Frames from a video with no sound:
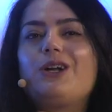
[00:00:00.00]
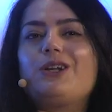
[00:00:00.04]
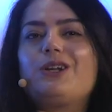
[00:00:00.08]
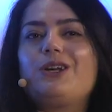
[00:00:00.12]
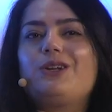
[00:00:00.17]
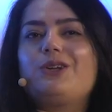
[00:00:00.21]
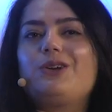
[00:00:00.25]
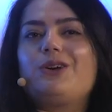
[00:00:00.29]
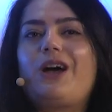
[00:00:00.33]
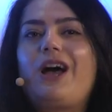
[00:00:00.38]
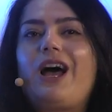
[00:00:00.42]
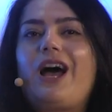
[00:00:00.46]

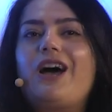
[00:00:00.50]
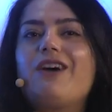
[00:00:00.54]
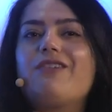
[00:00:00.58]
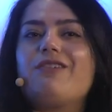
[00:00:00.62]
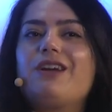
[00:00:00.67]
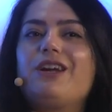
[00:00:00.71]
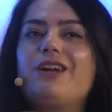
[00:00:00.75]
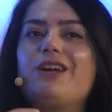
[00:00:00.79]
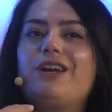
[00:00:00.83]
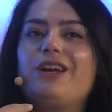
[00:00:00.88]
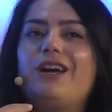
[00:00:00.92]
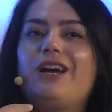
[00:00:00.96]
into
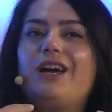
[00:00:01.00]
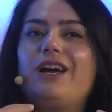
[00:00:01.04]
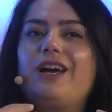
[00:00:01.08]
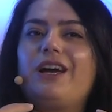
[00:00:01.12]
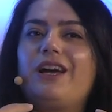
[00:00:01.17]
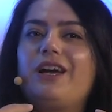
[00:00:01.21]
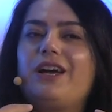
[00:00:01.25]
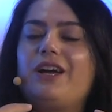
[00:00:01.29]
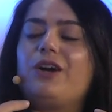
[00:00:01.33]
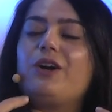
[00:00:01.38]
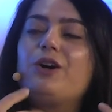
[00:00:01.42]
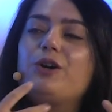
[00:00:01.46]
having
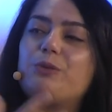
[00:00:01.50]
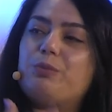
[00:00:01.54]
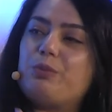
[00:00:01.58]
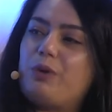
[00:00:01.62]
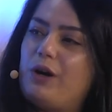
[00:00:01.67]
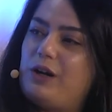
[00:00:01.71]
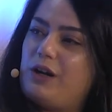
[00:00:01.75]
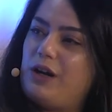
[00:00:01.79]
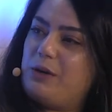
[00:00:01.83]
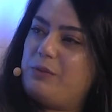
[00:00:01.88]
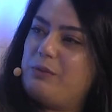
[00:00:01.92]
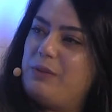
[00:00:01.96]
good
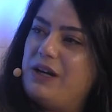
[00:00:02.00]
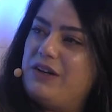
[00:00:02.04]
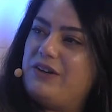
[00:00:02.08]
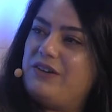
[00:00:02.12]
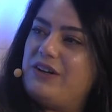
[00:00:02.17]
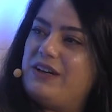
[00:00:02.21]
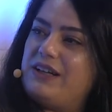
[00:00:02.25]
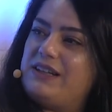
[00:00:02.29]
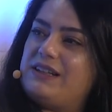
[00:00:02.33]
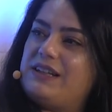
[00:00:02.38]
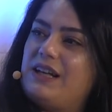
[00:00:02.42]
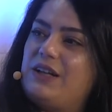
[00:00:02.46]
product
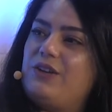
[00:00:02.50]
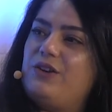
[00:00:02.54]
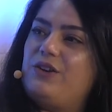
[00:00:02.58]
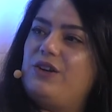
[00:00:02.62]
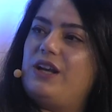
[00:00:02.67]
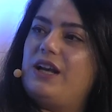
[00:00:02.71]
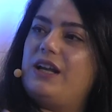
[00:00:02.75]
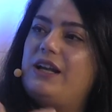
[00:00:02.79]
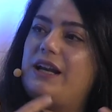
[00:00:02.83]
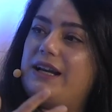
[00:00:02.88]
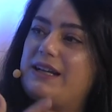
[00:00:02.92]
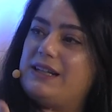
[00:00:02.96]
metrics that you
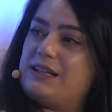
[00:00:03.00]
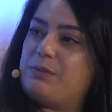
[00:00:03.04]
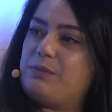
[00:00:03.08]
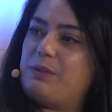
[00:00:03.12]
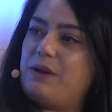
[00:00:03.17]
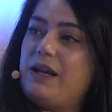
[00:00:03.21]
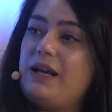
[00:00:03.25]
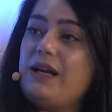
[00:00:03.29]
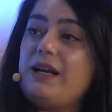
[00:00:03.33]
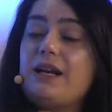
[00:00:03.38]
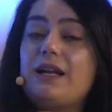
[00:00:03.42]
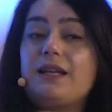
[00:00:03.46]
can
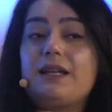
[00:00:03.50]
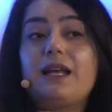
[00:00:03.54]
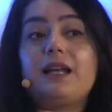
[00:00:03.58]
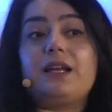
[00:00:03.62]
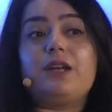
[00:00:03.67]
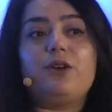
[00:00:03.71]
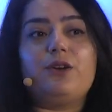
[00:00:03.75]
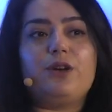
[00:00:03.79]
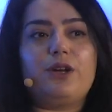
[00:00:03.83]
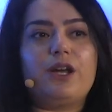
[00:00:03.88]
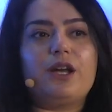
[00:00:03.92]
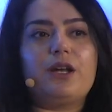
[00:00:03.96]
explain and then
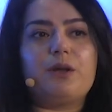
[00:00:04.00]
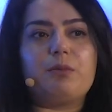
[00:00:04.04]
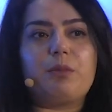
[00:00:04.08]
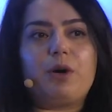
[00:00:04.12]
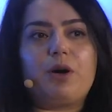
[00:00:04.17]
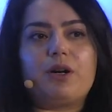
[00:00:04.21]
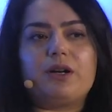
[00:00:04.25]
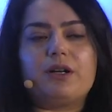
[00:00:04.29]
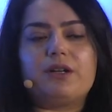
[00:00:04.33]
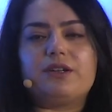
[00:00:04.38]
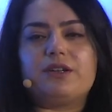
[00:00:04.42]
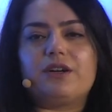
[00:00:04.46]
you can
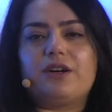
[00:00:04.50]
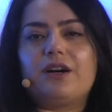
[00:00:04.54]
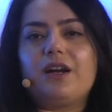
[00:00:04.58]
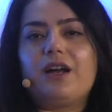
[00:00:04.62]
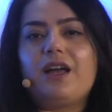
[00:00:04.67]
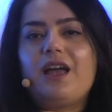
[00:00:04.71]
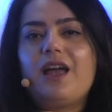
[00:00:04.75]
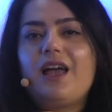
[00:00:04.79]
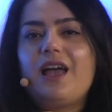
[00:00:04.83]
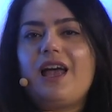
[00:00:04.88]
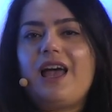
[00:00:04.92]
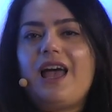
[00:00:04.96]
monitor.
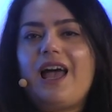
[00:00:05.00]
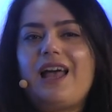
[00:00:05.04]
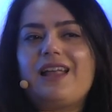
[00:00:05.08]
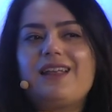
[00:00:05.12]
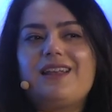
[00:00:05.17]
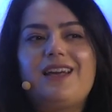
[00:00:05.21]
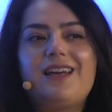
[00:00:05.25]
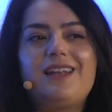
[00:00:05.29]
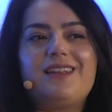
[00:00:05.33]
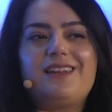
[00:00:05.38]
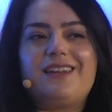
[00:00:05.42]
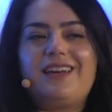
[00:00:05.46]
And
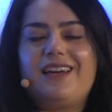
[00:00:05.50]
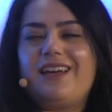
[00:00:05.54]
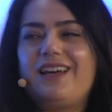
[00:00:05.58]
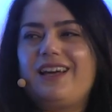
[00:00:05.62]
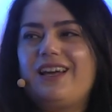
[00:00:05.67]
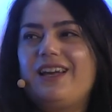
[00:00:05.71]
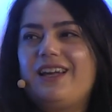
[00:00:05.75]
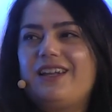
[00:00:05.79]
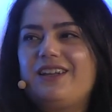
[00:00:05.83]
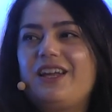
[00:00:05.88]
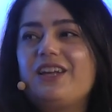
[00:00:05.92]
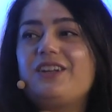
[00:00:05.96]
then
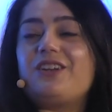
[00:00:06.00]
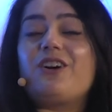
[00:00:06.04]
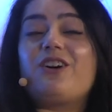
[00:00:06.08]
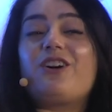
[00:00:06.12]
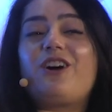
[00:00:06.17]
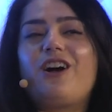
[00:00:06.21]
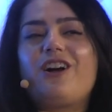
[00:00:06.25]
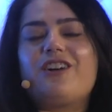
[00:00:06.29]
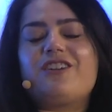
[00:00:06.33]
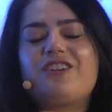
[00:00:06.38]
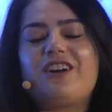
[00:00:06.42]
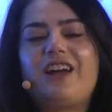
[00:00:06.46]
the data
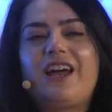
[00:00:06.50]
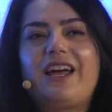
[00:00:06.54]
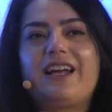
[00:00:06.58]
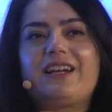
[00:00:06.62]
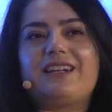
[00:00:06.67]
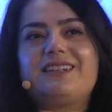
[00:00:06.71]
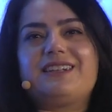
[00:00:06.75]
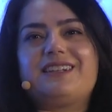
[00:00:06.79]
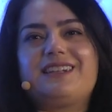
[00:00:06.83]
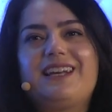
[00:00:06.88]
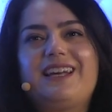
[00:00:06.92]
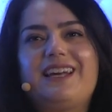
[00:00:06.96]

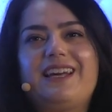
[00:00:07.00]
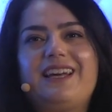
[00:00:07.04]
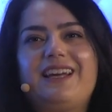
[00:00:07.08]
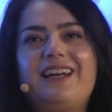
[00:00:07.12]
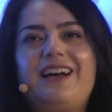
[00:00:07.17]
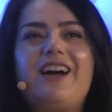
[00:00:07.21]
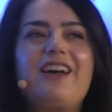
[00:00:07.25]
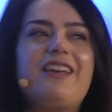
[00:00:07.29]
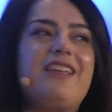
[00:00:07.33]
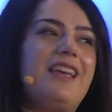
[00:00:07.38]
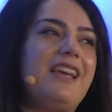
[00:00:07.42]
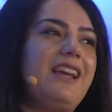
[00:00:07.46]
contracts,
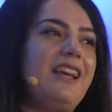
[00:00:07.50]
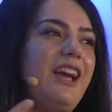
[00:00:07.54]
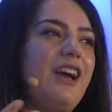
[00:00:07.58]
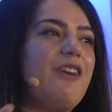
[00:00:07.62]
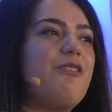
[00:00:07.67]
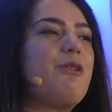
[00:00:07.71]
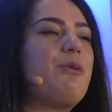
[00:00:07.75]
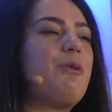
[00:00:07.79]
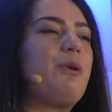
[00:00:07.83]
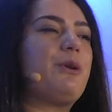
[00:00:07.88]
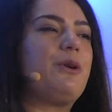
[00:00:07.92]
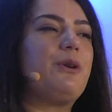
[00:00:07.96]
I think
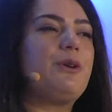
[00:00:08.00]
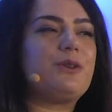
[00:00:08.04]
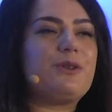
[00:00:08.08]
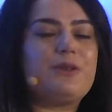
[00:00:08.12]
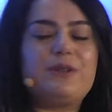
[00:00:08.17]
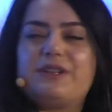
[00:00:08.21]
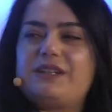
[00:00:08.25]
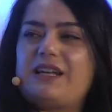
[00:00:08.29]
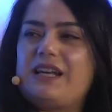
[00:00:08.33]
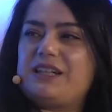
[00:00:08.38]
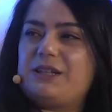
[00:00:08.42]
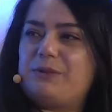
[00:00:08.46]
everyone goes through
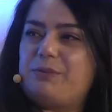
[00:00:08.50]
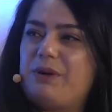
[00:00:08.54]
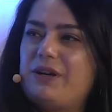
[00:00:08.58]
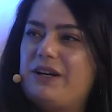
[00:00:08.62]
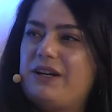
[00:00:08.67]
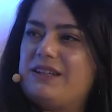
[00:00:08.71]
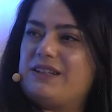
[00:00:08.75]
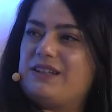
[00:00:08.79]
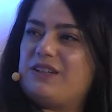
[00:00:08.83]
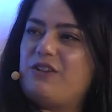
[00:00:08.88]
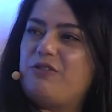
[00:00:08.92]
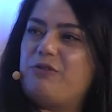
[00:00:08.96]
this
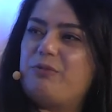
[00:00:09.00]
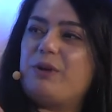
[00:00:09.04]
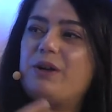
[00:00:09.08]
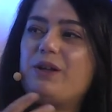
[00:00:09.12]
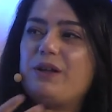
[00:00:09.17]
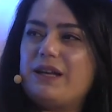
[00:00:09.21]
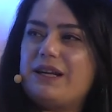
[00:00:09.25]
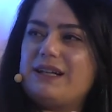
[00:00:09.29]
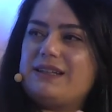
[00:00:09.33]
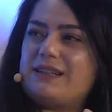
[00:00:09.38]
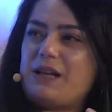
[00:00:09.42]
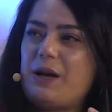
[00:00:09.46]
experience of
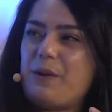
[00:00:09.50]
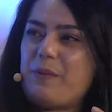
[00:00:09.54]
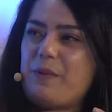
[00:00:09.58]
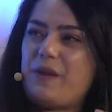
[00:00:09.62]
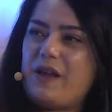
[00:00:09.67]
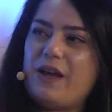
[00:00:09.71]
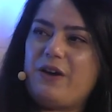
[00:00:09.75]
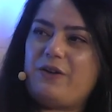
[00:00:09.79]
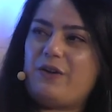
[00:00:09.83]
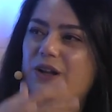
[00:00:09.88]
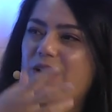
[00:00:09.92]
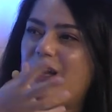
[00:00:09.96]
building
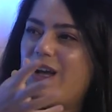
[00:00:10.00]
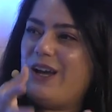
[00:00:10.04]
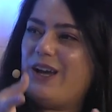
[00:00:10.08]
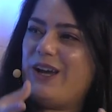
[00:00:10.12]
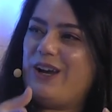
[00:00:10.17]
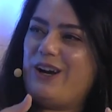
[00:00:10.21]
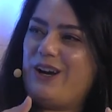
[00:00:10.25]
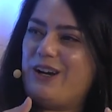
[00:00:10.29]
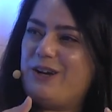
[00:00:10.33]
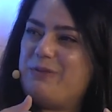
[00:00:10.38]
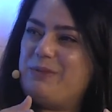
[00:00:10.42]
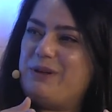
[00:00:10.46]
something, relying
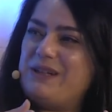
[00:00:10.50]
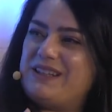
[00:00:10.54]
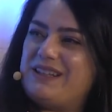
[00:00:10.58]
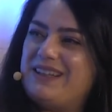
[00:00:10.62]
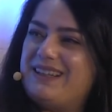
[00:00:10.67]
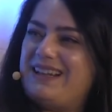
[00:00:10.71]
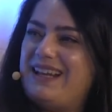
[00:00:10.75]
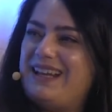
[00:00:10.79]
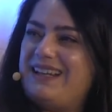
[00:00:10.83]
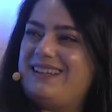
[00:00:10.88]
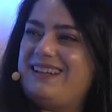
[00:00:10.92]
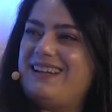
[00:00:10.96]
on a piece of
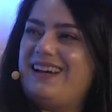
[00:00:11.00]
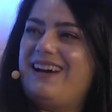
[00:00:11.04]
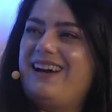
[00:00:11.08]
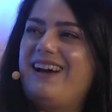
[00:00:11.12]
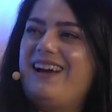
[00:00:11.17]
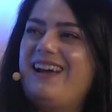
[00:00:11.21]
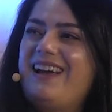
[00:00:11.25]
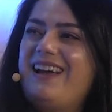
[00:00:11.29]
data,